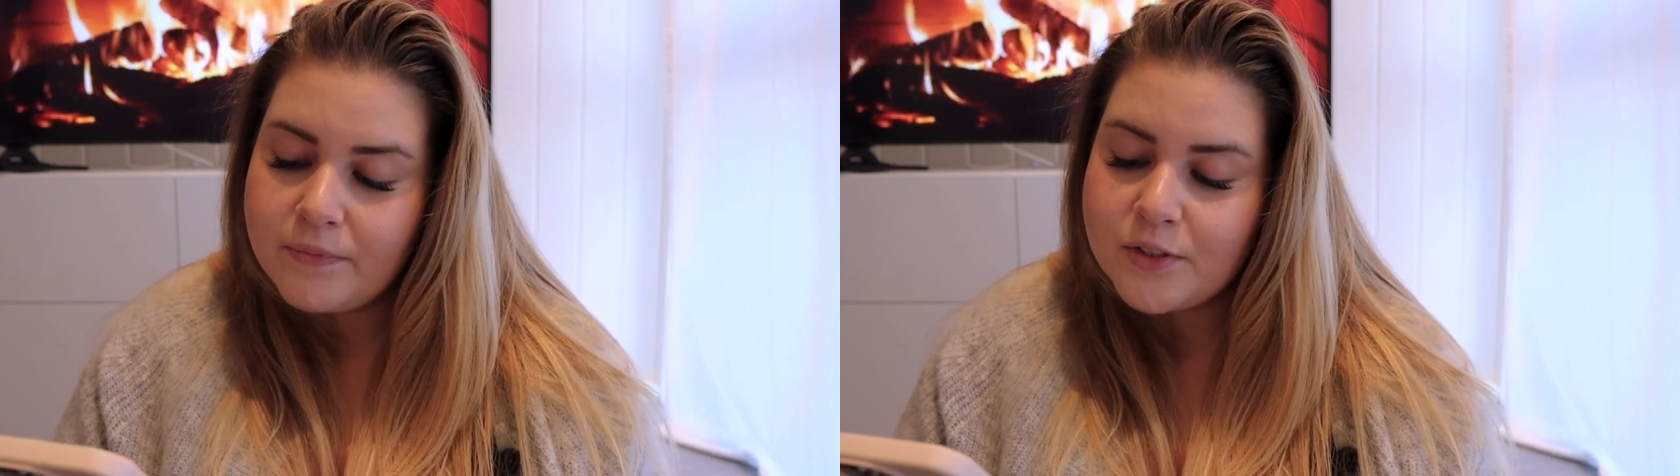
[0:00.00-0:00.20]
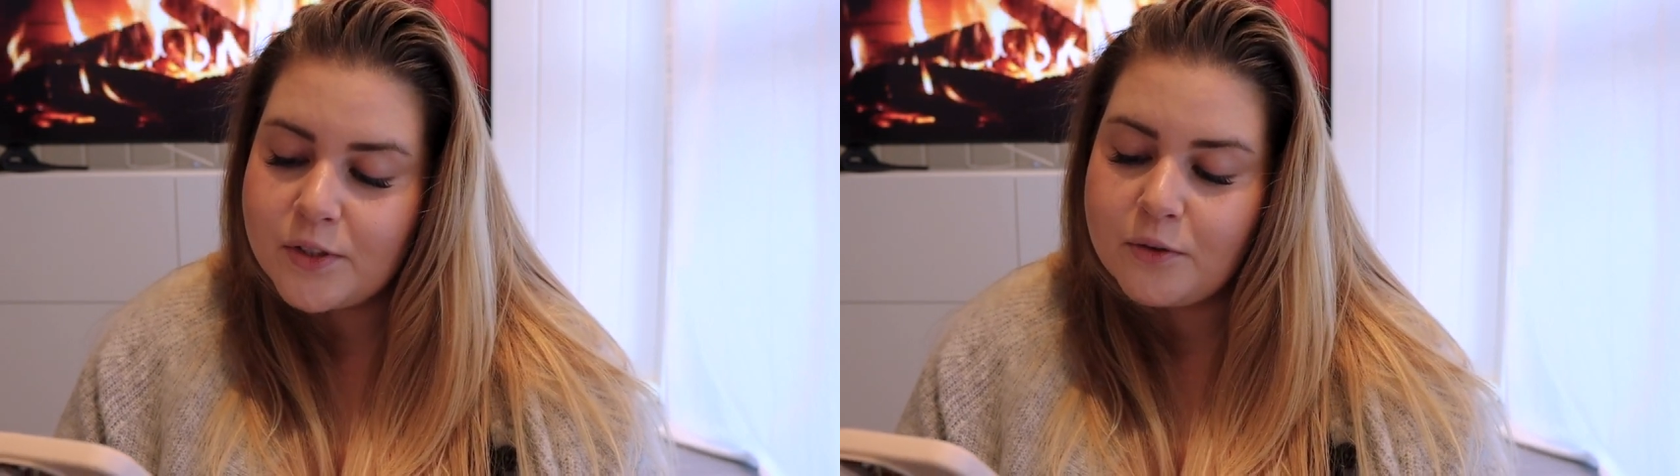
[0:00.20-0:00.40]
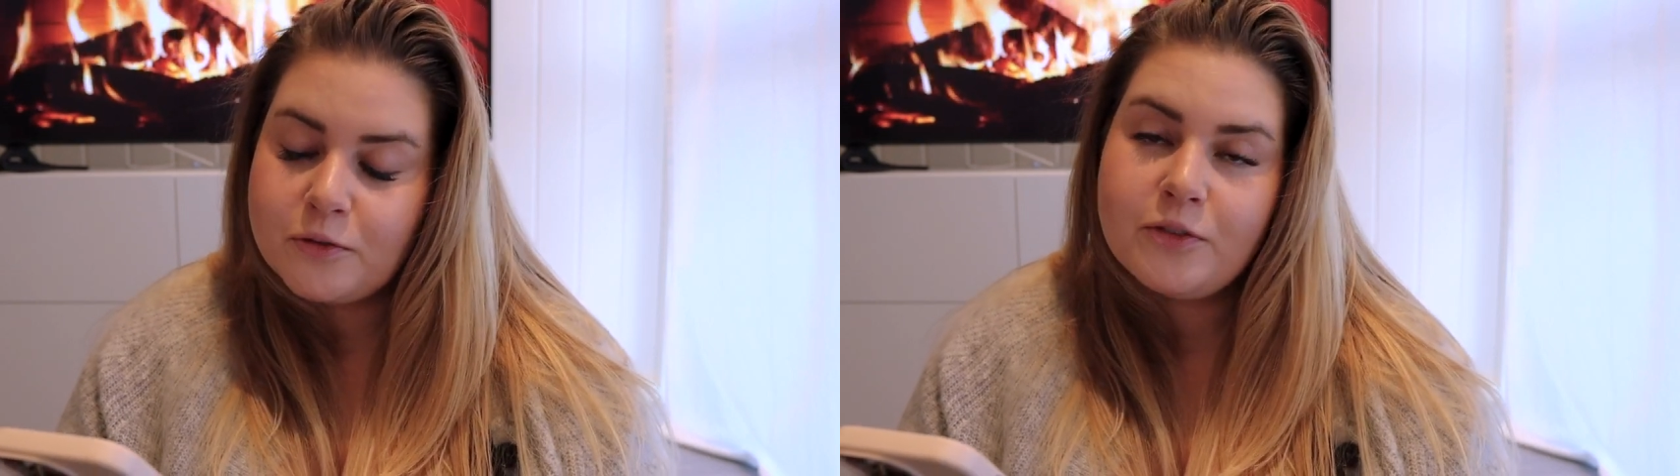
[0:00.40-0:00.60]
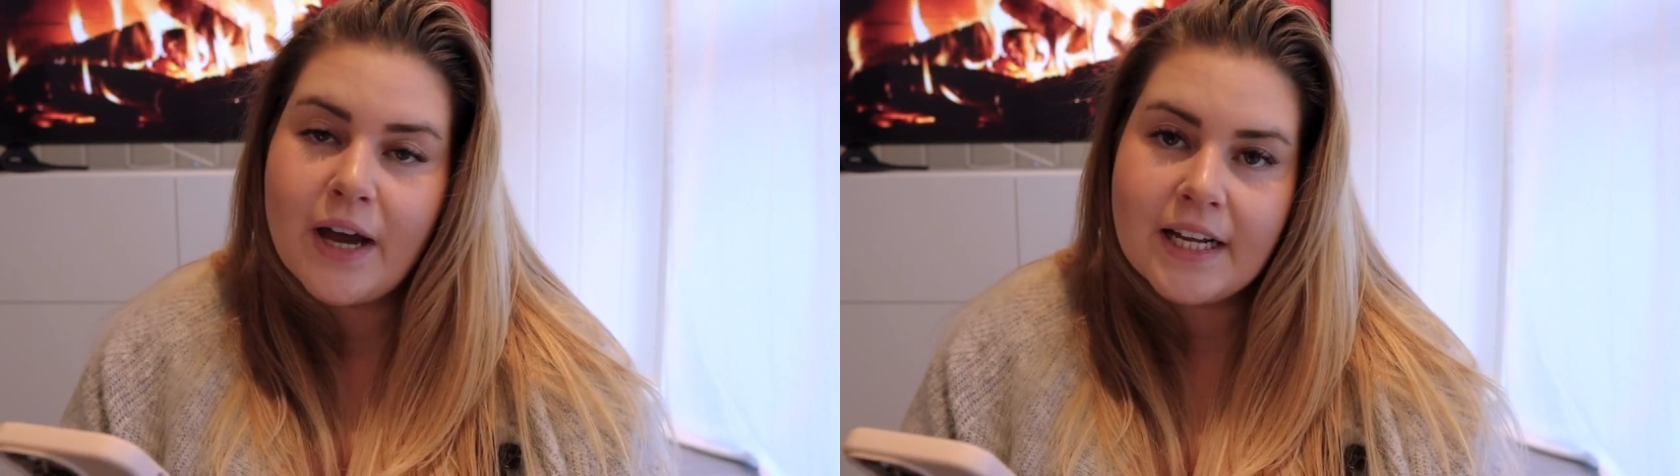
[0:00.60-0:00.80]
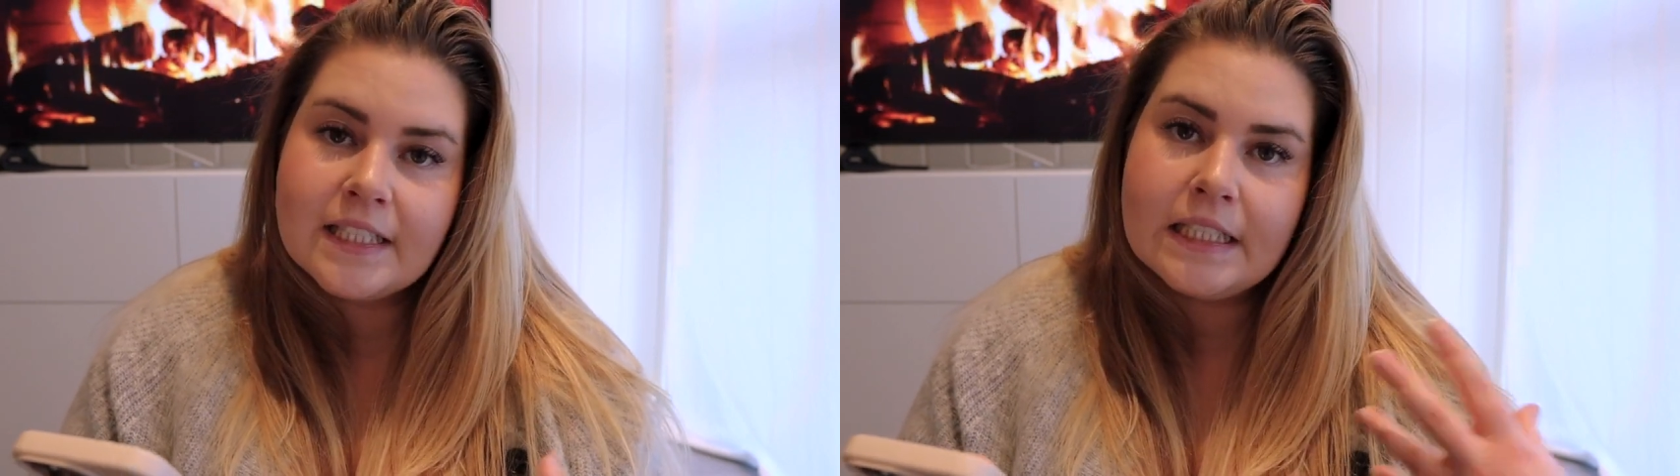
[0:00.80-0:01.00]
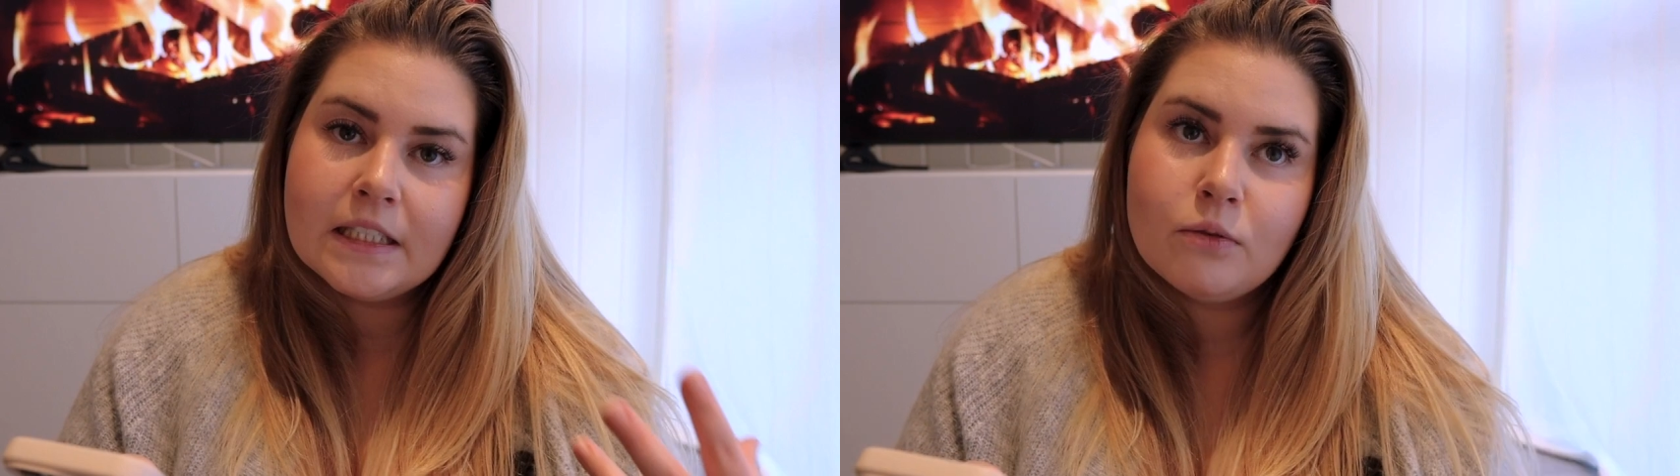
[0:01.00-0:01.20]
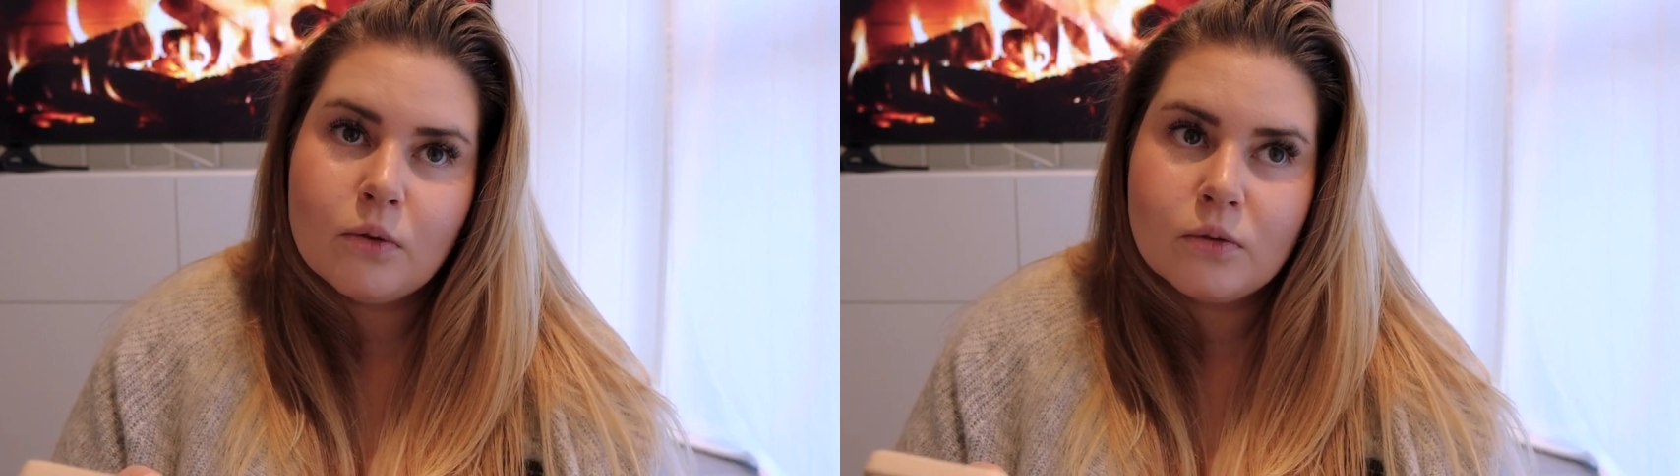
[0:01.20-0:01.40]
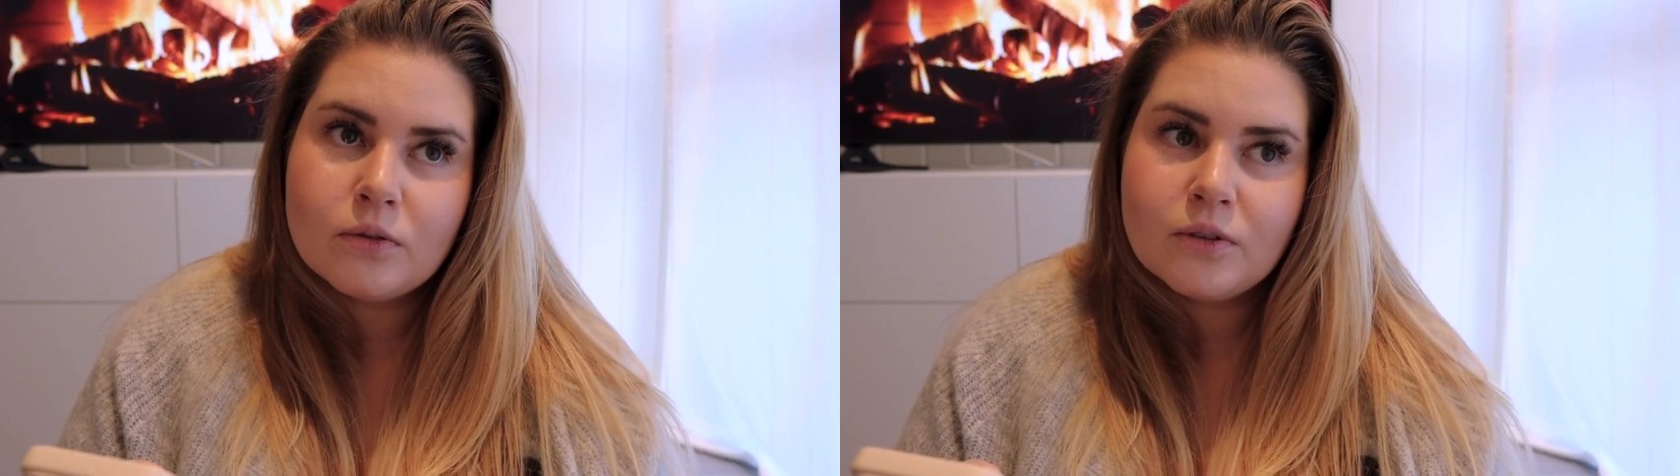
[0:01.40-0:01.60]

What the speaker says: So fat equals